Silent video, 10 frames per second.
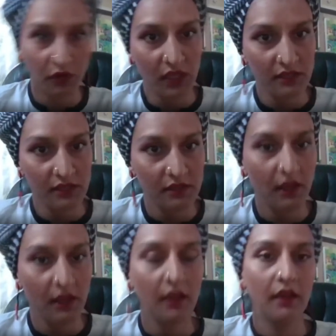us
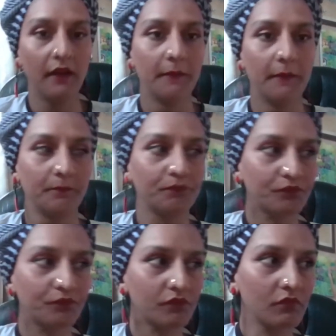um,
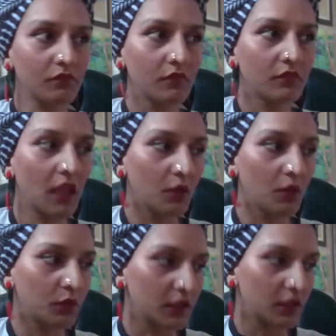that
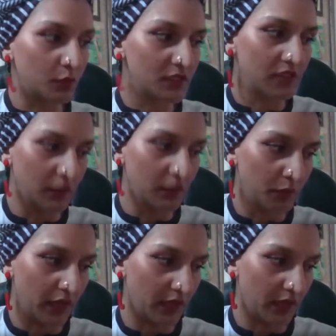we we
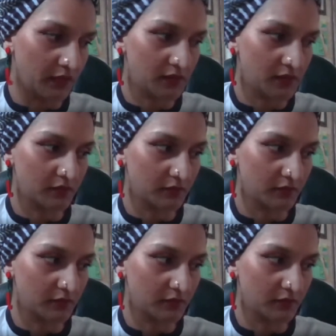celebrate